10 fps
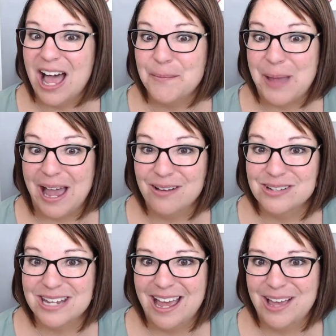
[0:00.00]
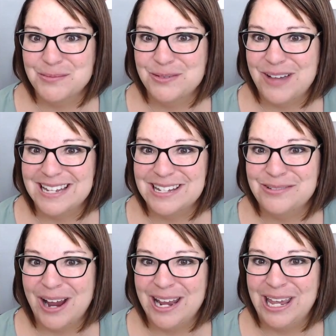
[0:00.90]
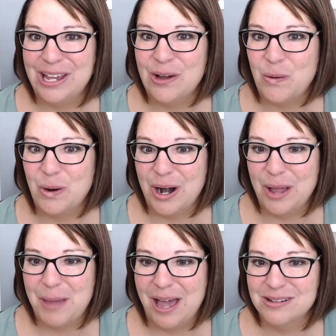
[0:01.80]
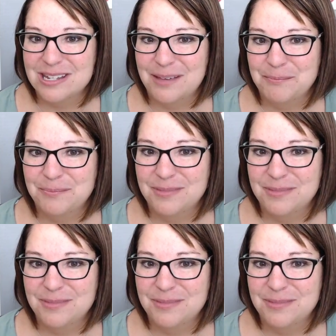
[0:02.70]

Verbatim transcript: about um, revising writing or about um,